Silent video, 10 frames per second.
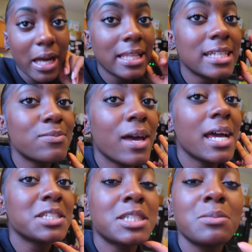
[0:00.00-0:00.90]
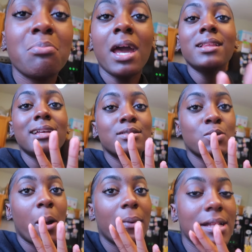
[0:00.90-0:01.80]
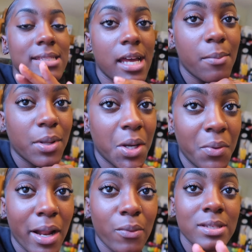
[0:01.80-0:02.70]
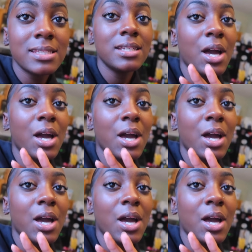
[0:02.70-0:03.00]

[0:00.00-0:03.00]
click smash smack that subscribe button down below and i will see